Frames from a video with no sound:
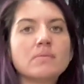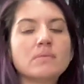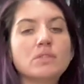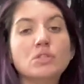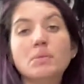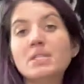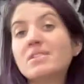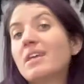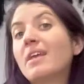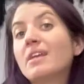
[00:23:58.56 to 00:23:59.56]
And so you may
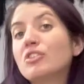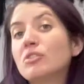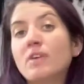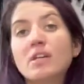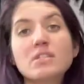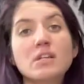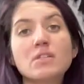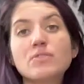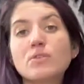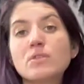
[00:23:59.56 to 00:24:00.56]
stay in
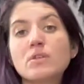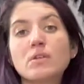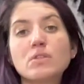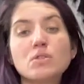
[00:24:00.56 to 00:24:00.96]
Shavasana for as long